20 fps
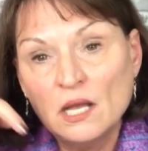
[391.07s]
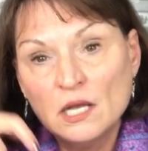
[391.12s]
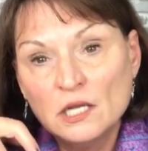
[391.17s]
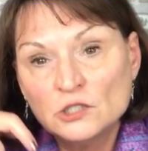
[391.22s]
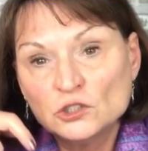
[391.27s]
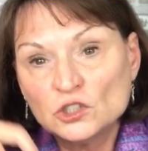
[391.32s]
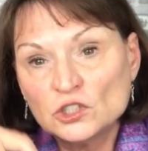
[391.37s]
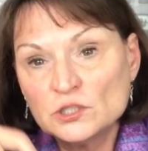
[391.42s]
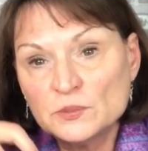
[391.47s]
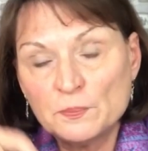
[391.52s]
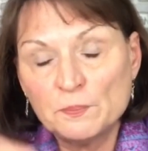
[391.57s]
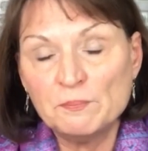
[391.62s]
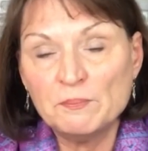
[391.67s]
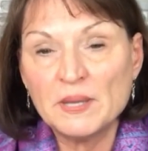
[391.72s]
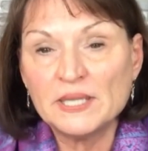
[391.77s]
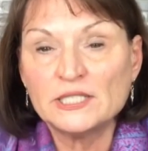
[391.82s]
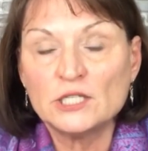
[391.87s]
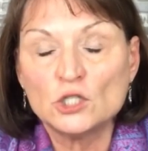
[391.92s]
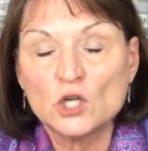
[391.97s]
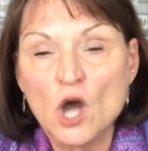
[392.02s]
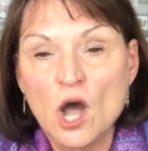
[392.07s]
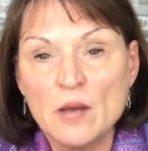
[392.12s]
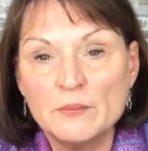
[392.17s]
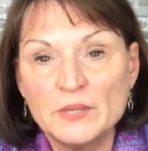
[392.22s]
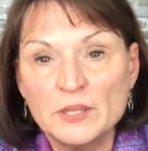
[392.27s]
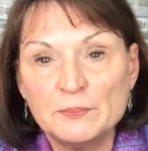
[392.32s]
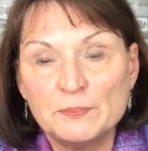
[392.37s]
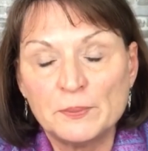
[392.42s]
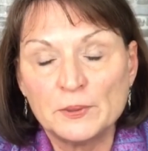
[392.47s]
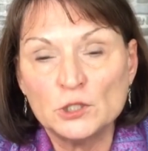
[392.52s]
just make a
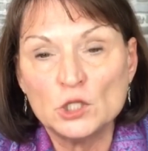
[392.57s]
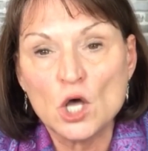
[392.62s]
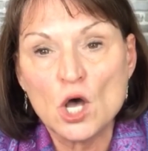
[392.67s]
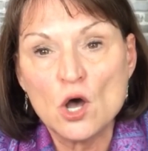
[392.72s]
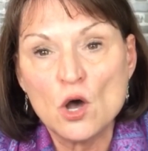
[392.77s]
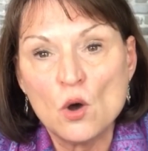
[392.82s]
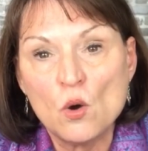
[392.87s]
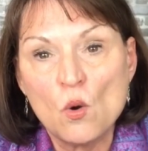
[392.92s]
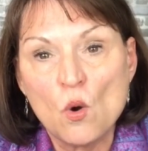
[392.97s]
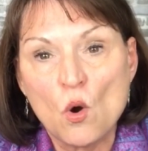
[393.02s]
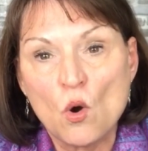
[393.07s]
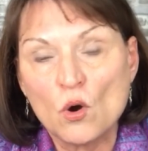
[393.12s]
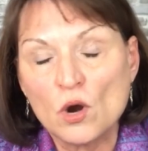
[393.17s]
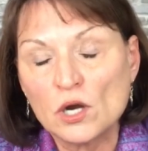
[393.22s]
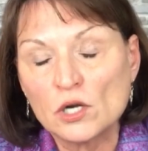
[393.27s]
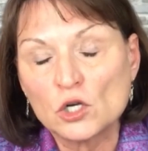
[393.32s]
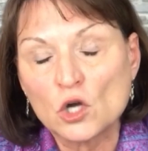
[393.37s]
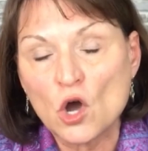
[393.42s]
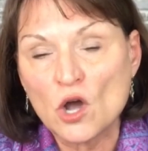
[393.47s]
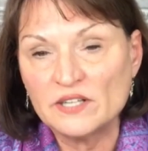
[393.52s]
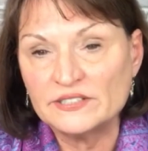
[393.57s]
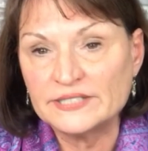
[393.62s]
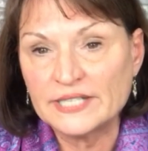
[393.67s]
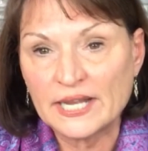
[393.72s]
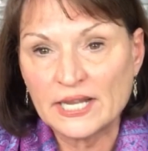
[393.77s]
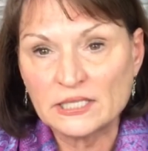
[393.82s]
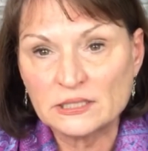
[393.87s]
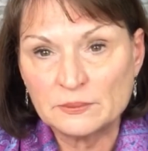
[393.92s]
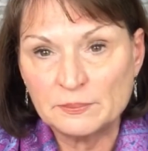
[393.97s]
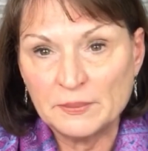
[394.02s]
comment below or
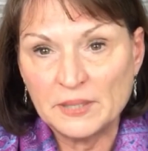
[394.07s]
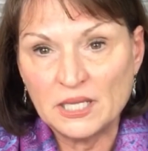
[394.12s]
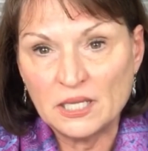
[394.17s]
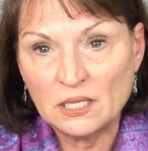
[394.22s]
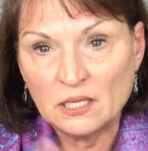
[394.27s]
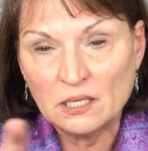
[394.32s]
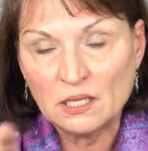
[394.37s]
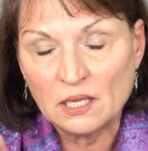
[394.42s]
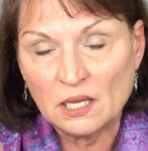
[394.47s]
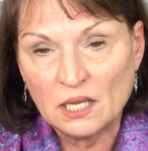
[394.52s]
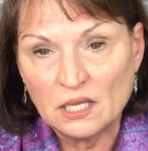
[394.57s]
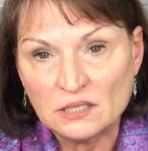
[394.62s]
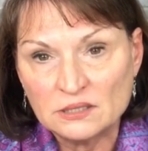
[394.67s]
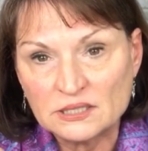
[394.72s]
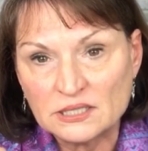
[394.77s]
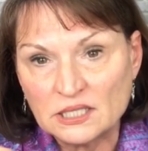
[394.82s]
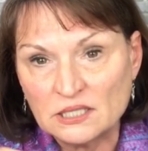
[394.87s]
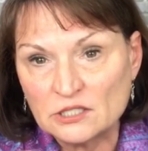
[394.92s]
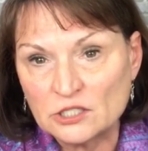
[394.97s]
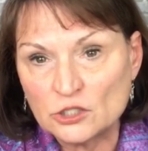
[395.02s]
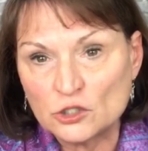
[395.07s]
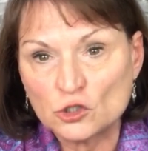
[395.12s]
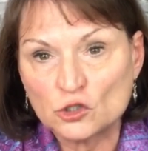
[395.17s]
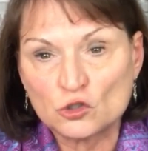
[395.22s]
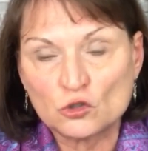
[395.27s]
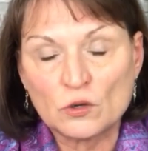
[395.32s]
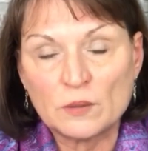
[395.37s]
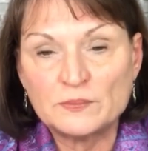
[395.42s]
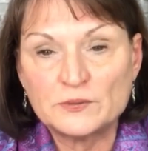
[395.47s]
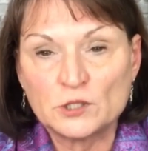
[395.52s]
contact me. It's in the
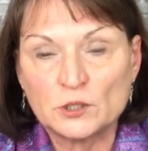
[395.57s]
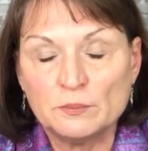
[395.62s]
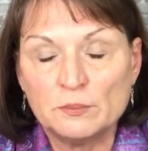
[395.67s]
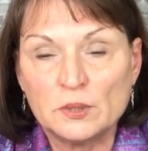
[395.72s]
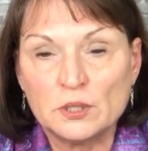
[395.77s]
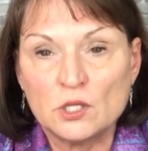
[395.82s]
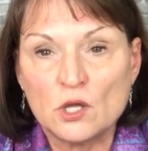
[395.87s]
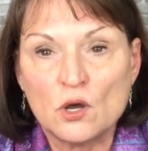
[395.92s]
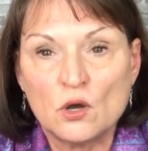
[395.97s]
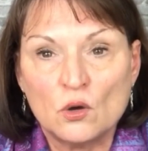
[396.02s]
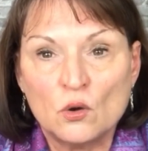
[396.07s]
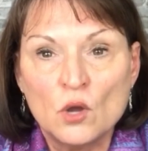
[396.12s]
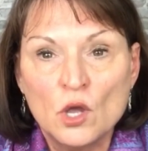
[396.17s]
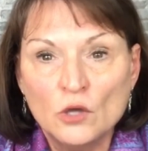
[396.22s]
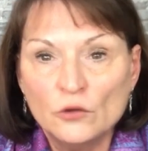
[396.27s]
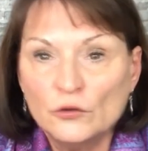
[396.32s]
description below.